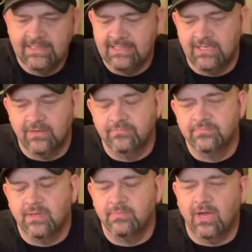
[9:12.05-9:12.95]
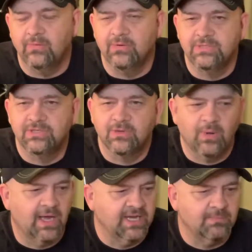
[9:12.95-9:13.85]
You know, I'm not really sure
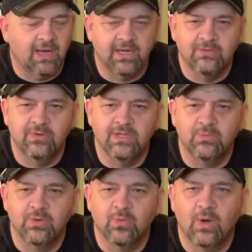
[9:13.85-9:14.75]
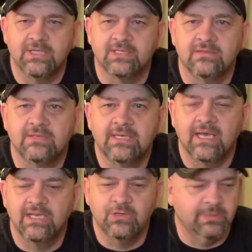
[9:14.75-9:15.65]
why anybody would really want to watch
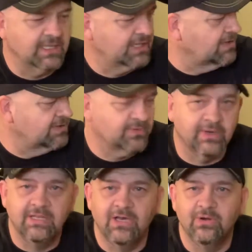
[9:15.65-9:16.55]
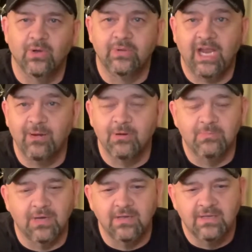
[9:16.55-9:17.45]
a hillbilly learn to reload on camera,
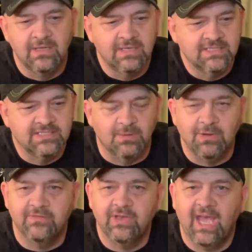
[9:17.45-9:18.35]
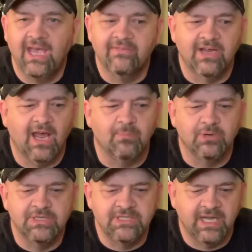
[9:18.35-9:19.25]
but some of you have, and I
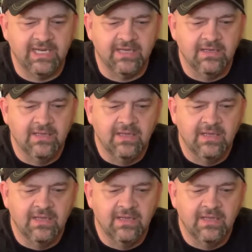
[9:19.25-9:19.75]
appreciate it.